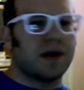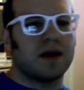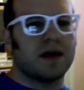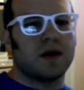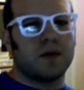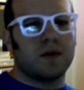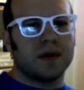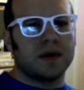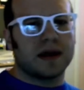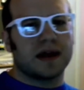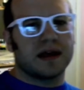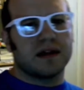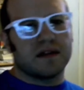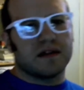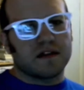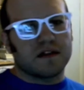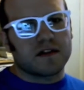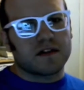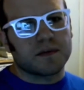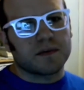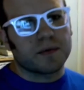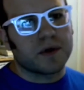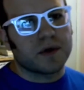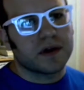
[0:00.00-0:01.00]
I don't want to get into
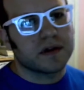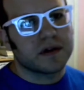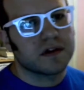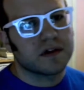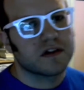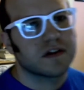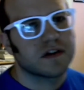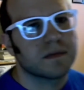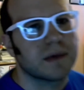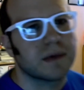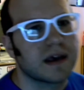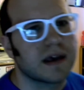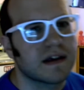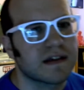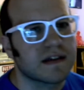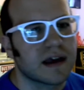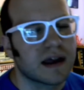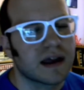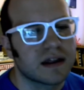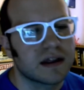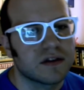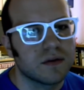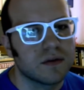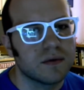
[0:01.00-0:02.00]
spoilers because
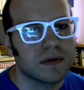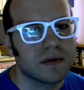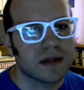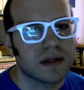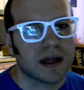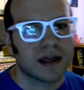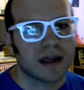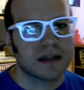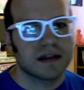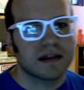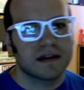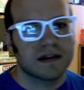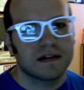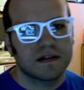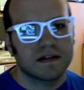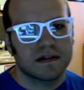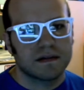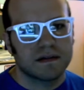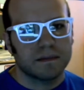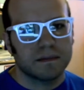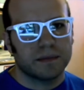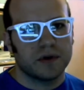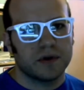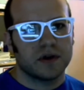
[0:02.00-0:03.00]
I do like
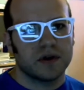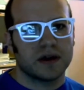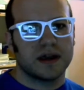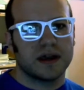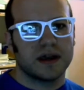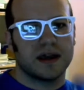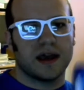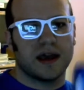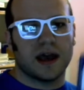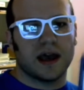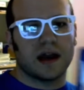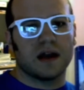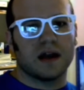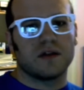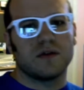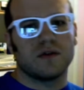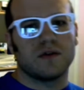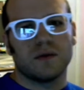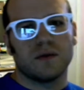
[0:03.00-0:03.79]
this book, and I